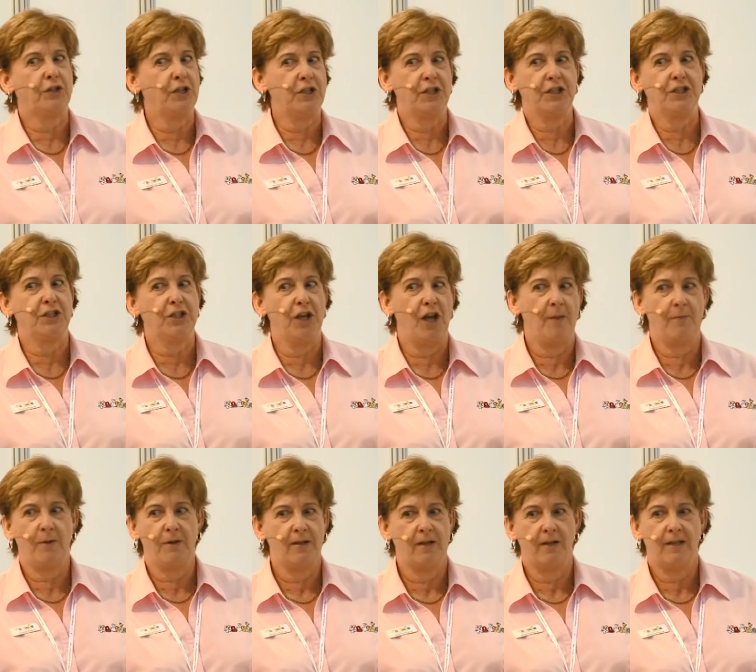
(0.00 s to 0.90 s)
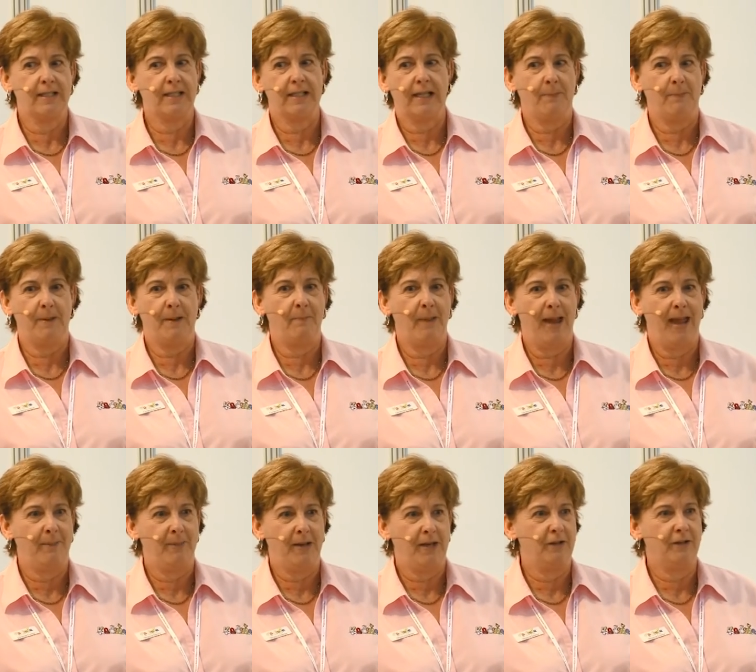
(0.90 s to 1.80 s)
to disturb a sleeping baby.